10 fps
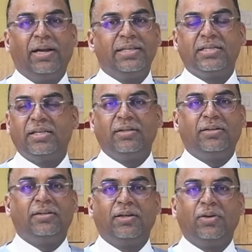let's say
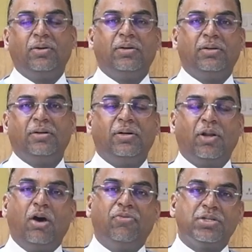an
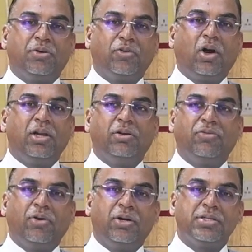office of a colleague of
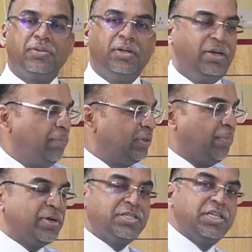yours, but the
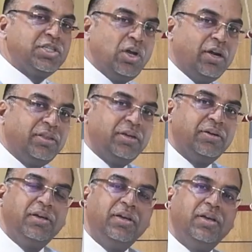person is not
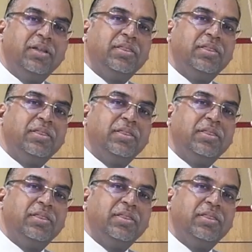there.